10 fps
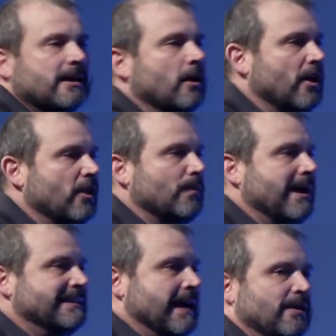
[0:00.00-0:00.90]
got all the way
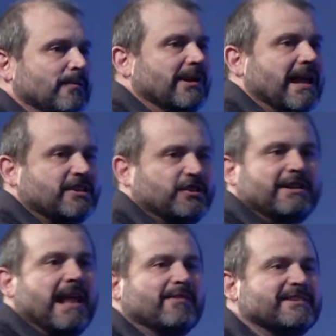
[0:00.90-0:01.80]
done, and realized you
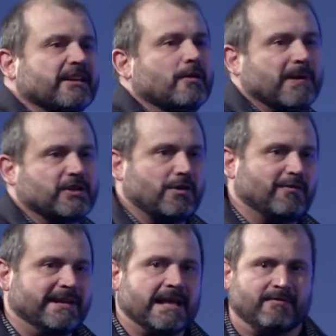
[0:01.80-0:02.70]
didn't have a single picture of
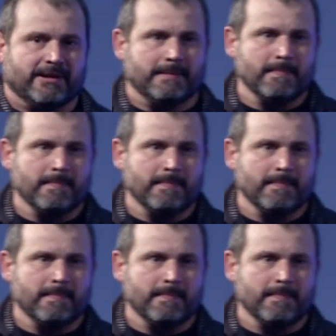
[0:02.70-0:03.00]
any of it?